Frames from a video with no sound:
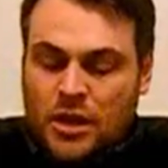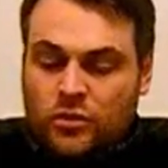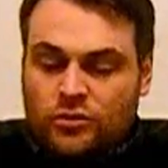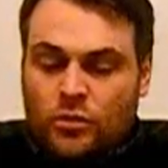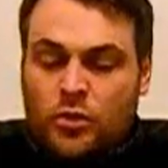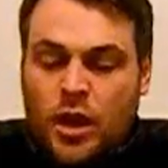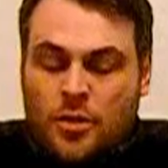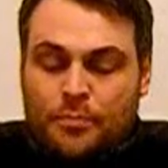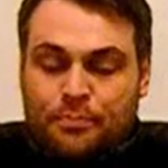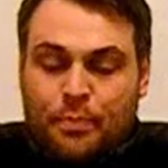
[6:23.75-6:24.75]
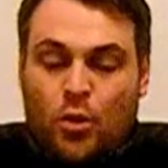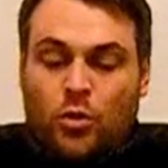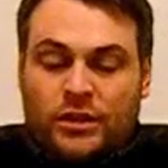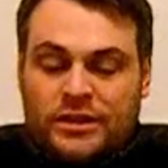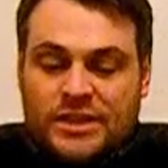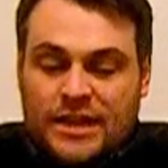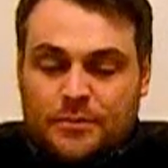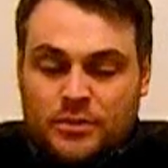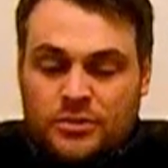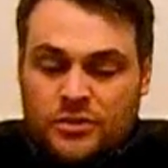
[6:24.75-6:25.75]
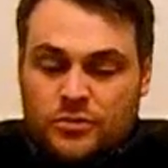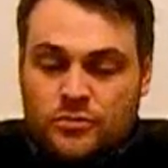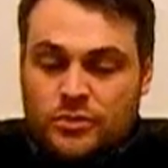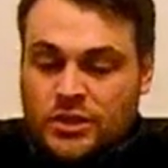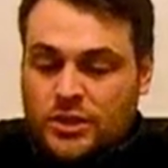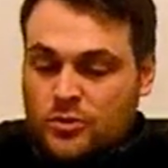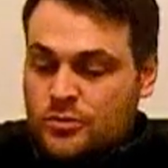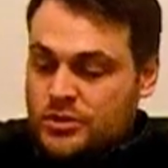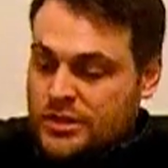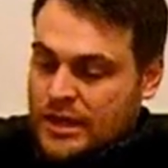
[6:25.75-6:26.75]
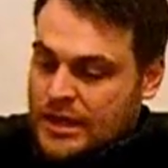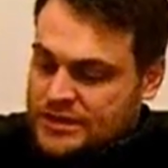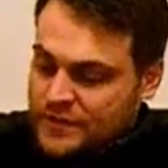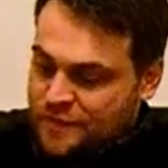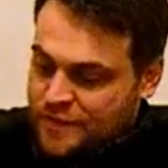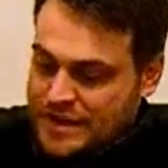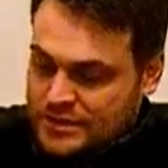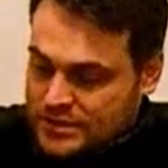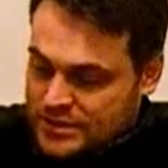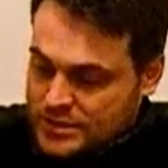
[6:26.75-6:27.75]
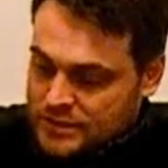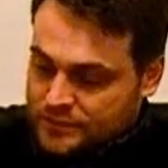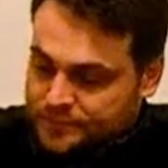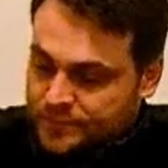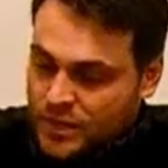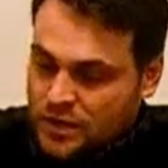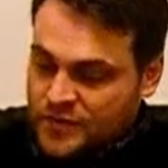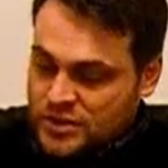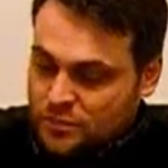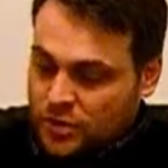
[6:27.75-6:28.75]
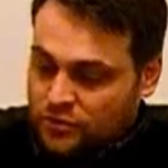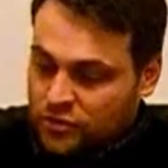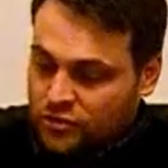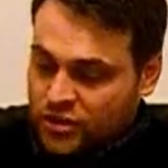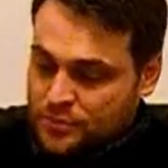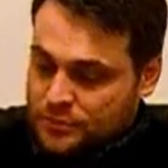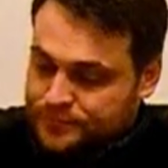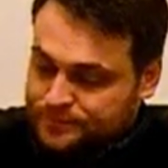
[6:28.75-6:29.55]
So Paul is able to use a defense of his apostleship,